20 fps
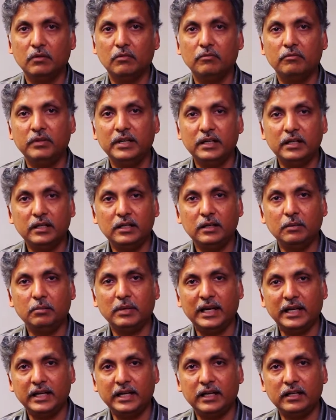We did a
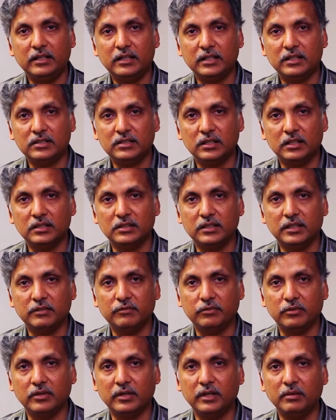bariatric surgery
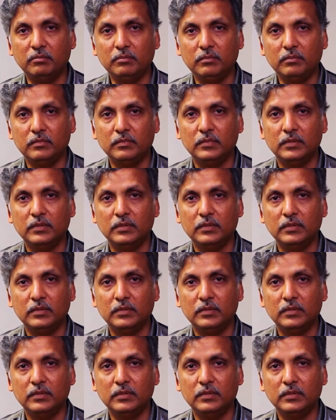for him.